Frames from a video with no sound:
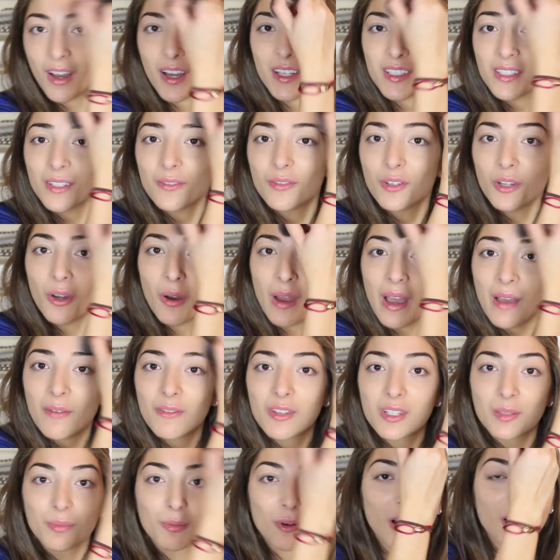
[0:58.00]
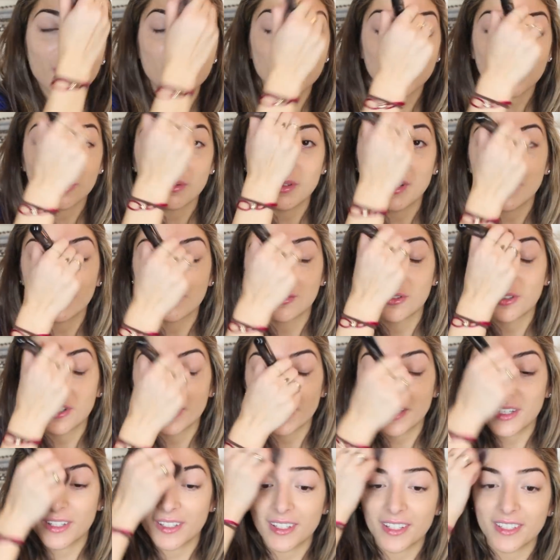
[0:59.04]
Guys, if you don't have this brush, you
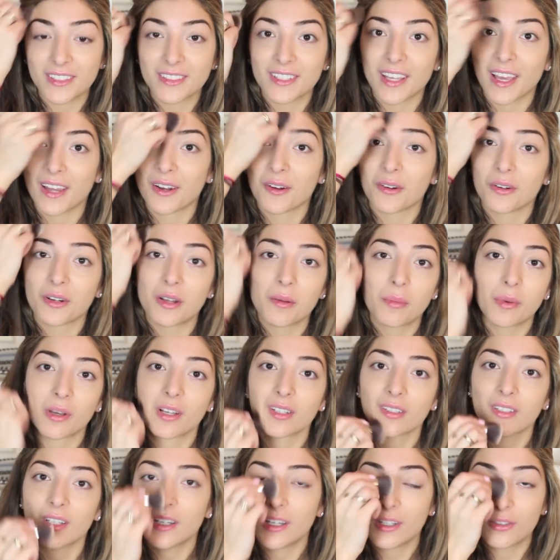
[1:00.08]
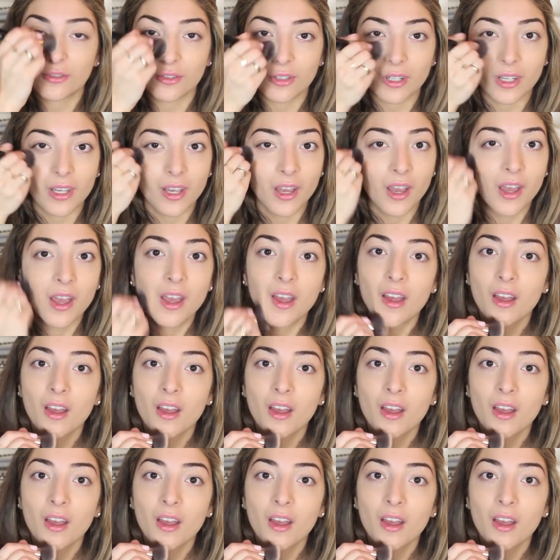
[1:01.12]
literally need to get on it because it literally,